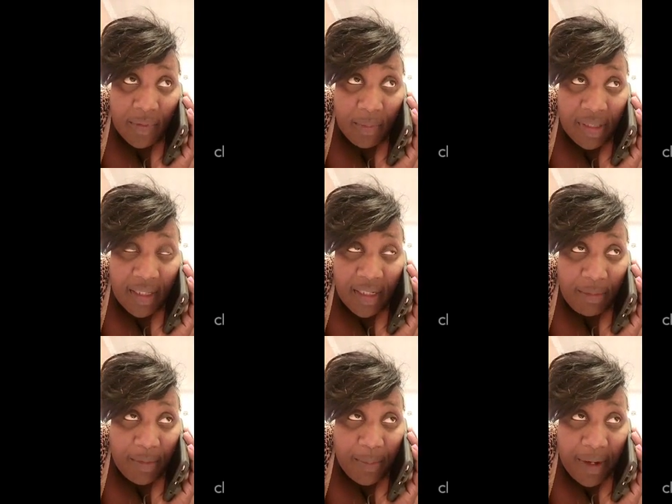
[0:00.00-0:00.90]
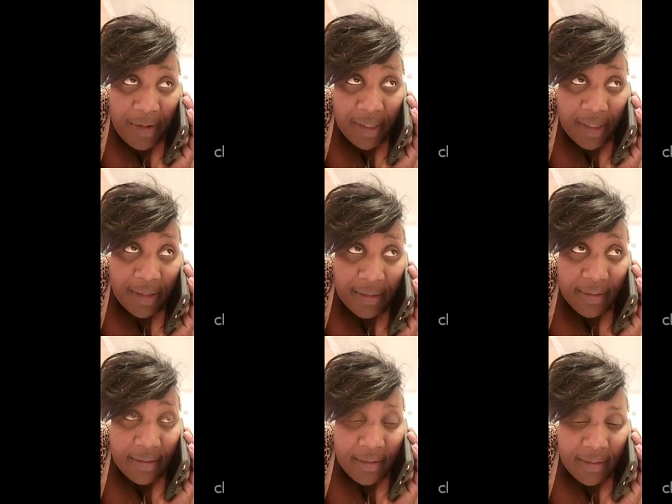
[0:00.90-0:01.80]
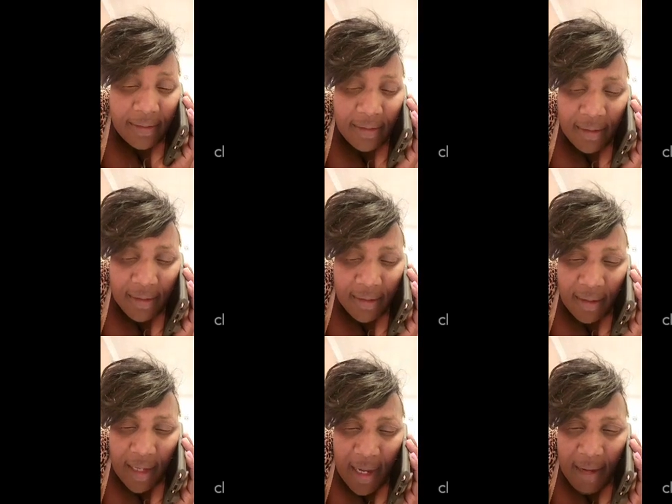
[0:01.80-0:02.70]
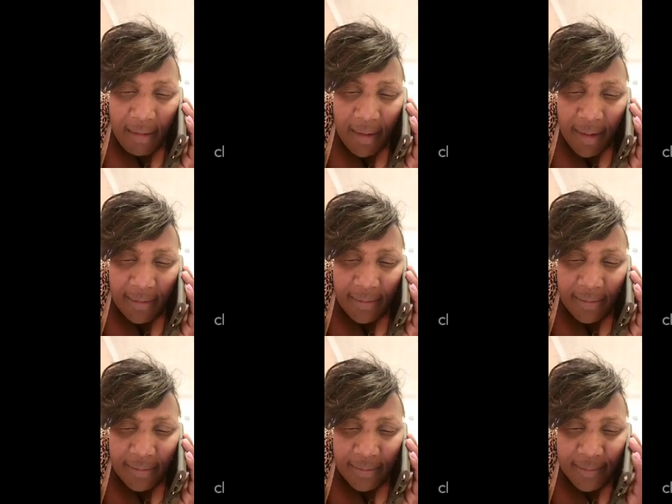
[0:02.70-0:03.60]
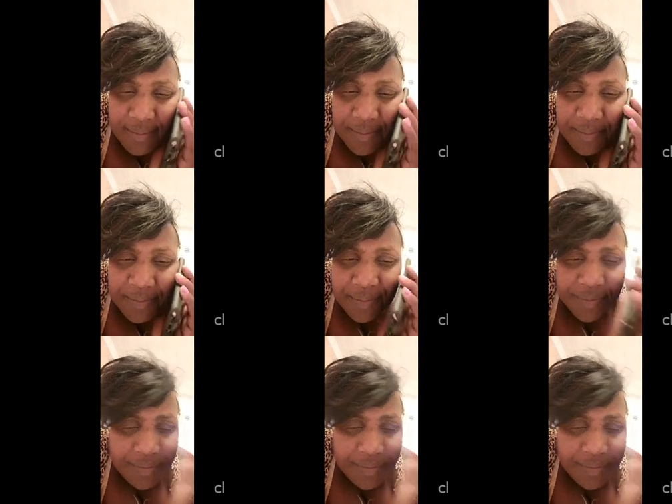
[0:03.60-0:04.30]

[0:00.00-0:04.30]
Me take them up already. Alright. Mm-hmm.